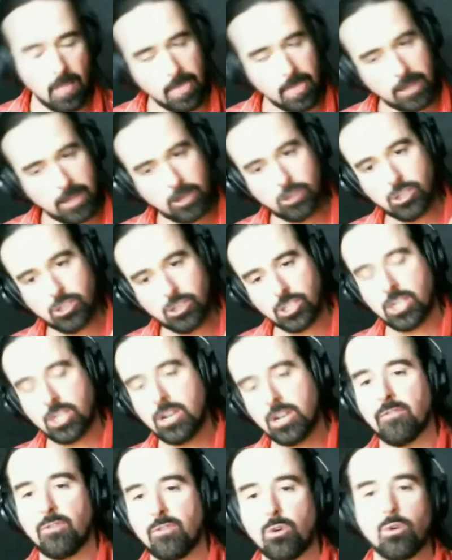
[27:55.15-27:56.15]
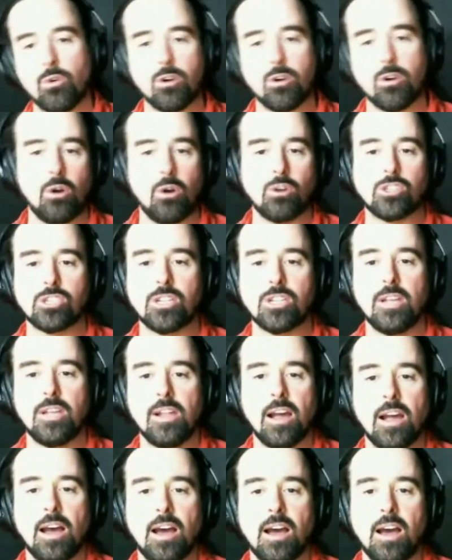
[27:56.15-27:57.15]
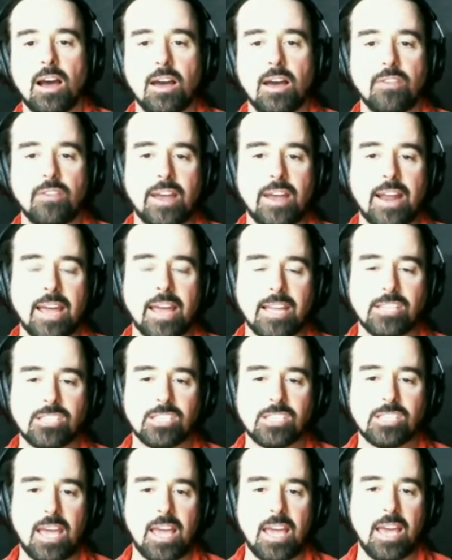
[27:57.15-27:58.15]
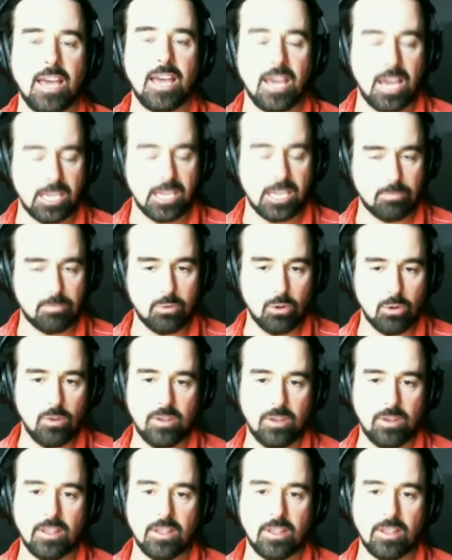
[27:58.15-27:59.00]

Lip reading: You're just another vocal coach that I can say has proven